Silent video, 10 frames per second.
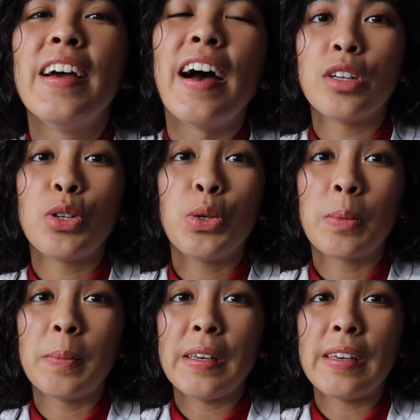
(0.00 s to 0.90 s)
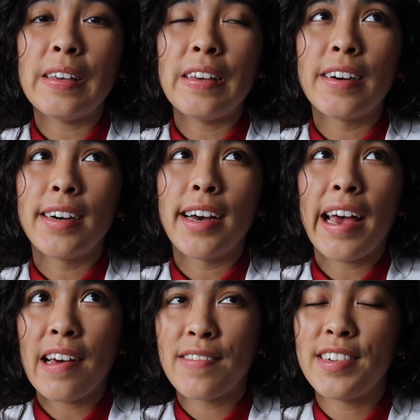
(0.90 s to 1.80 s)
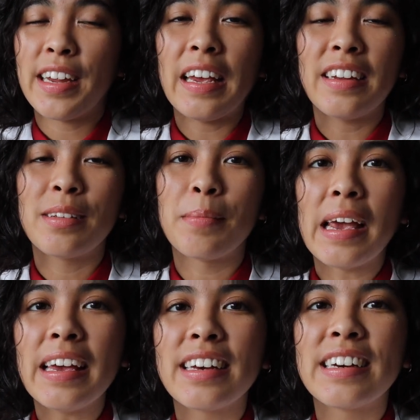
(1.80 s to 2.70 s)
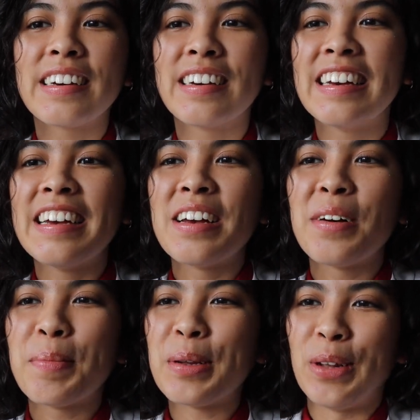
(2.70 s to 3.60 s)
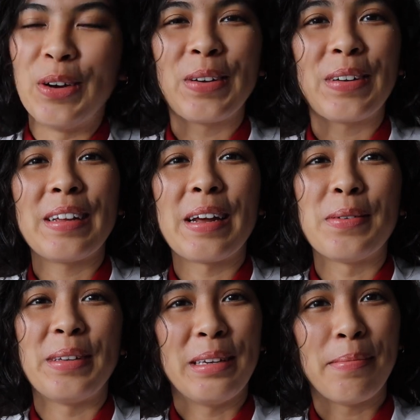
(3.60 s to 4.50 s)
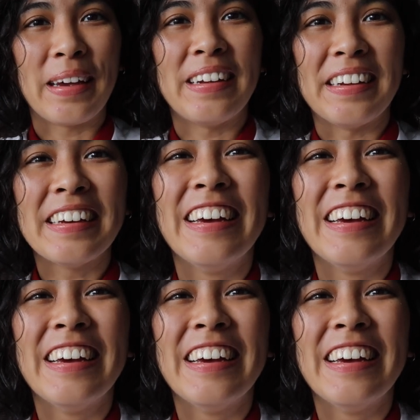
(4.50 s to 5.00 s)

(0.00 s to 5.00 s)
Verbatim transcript: This took me half a day to make a bit longer than I was expecting